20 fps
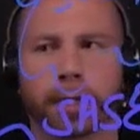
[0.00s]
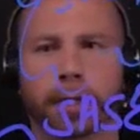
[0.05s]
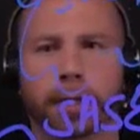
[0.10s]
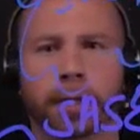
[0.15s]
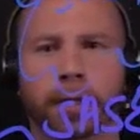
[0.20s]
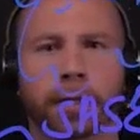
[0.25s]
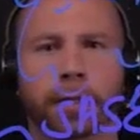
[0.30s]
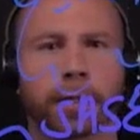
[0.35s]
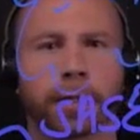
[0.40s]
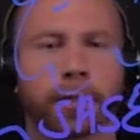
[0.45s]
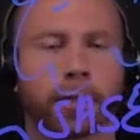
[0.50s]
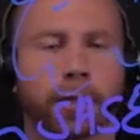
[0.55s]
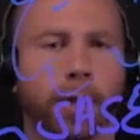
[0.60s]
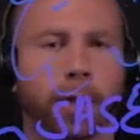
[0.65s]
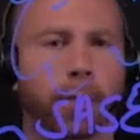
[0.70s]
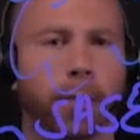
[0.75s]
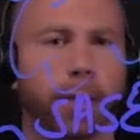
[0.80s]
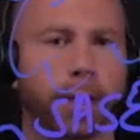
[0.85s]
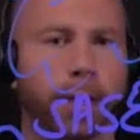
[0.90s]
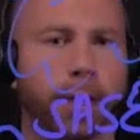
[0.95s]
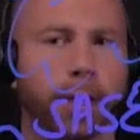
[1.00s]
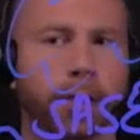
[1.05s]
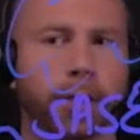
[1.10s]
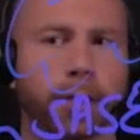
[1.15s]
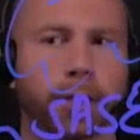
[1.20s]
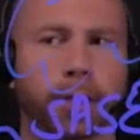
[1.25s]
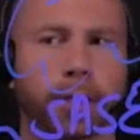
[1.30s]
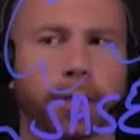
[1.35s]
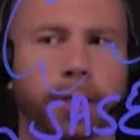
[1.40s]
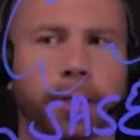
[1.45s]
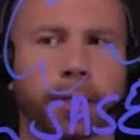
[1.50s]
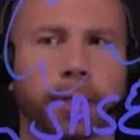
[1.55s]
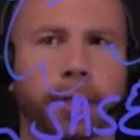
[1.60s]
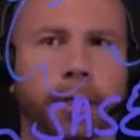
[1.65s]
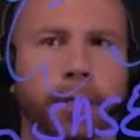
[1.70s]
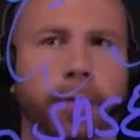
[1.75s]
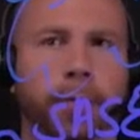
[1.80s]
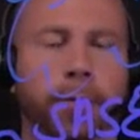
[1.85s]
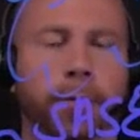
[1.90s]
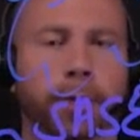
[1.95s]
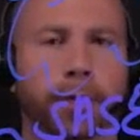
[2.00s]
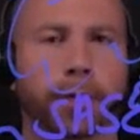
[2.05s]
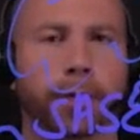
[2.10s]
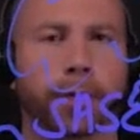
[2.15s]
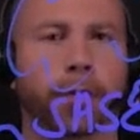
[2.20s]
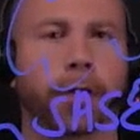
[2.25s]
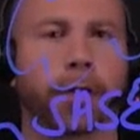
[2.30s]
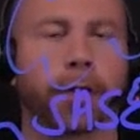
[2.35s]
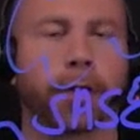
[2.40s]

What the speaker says: It's a lightweight agent, but you know that you're